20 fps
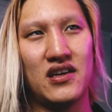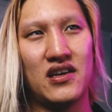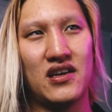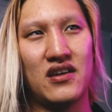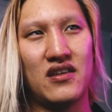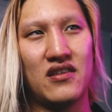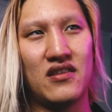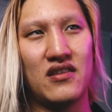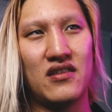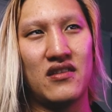
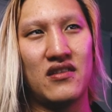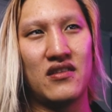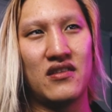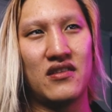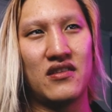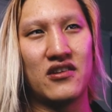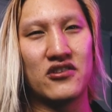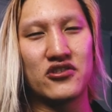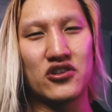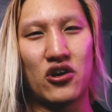and
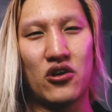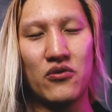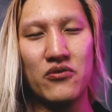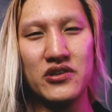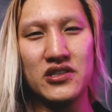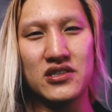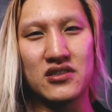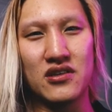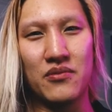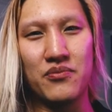there's
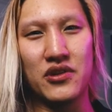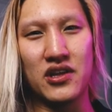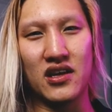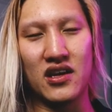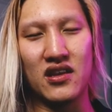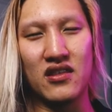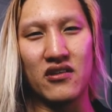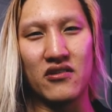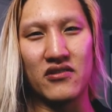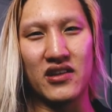always
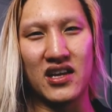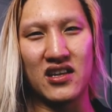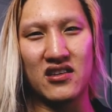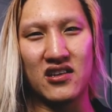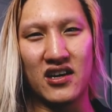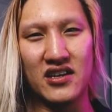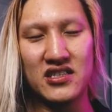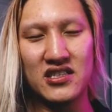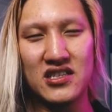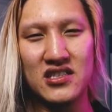something in there
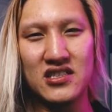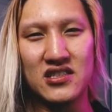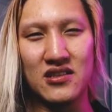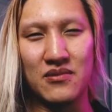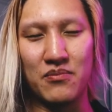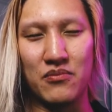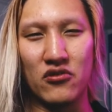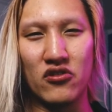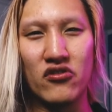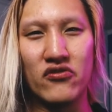that touches
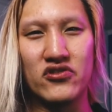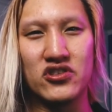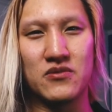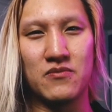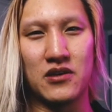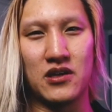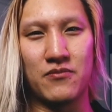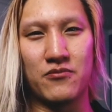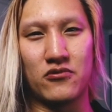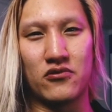and
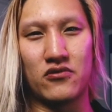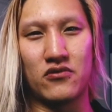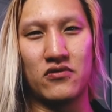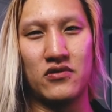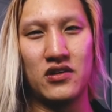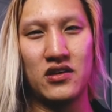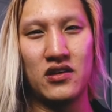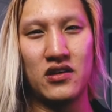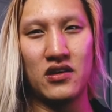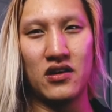moves
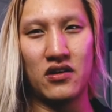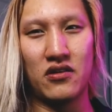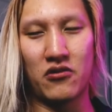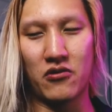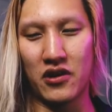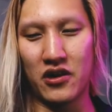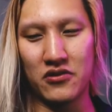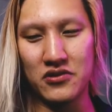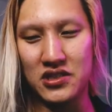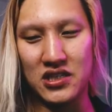people,
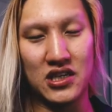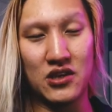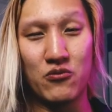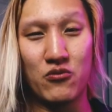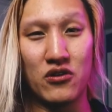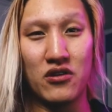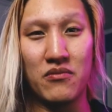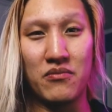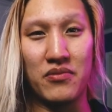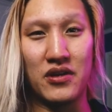or else he
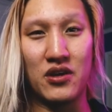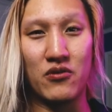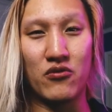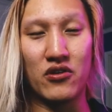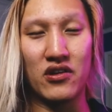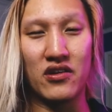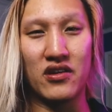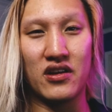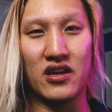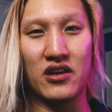wouldn't be
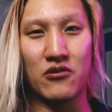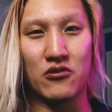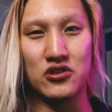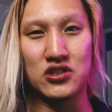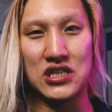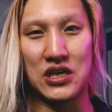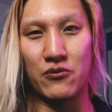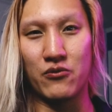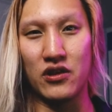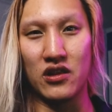one of the
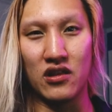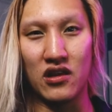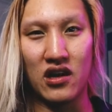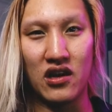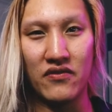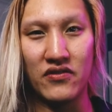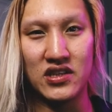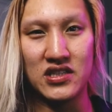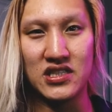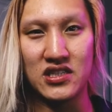heroes that we
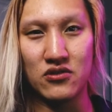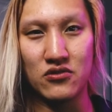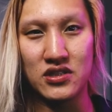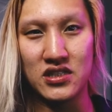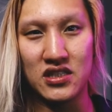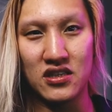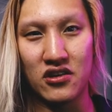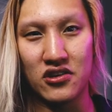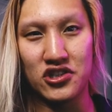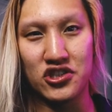love and still
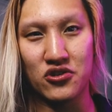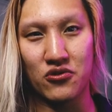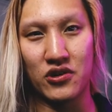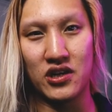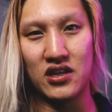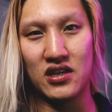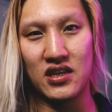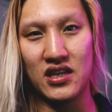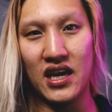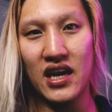see on
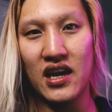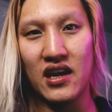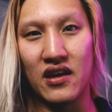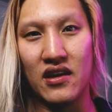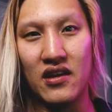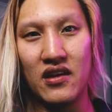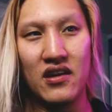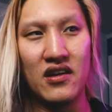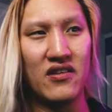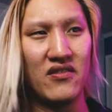screen
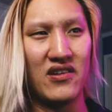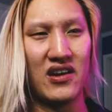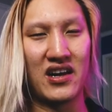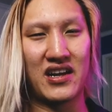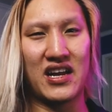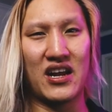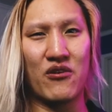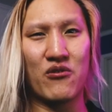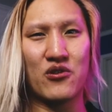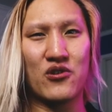today.
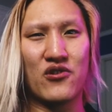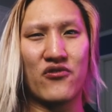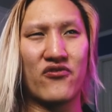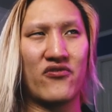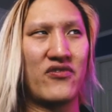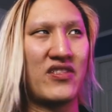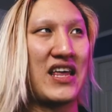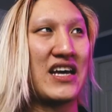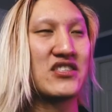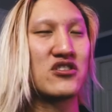A character
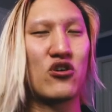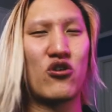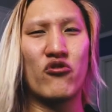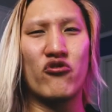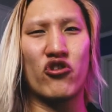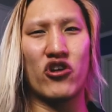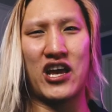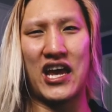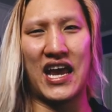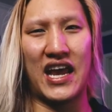that's
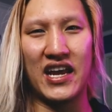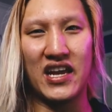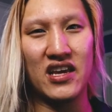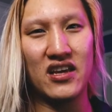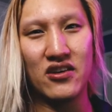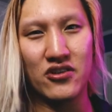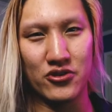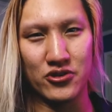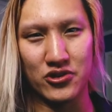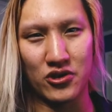over 80
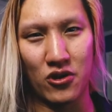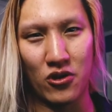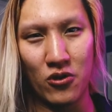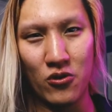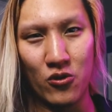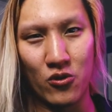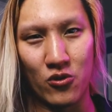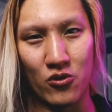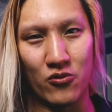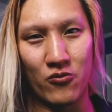years
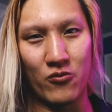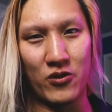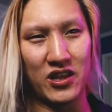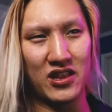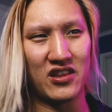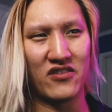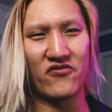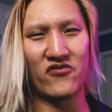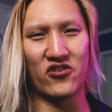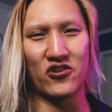old
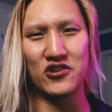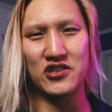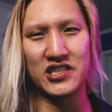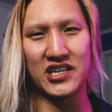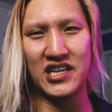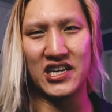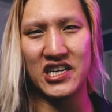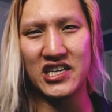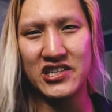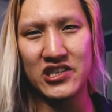when the
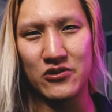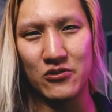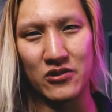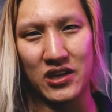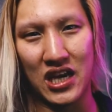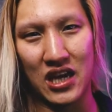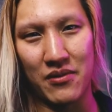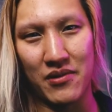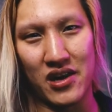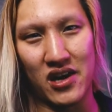first
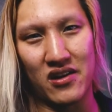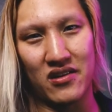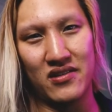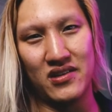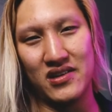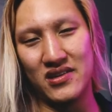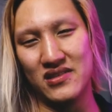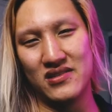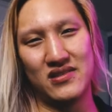issue came out.